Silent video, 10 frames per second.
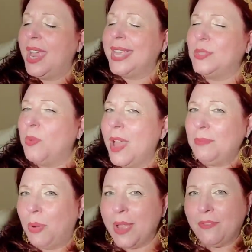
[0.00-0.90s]
It's
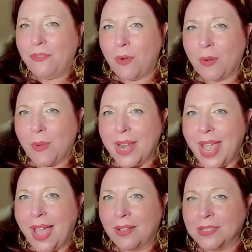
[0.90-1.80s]

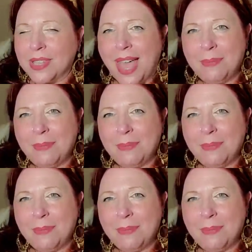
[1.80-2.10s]
1.41 ounce.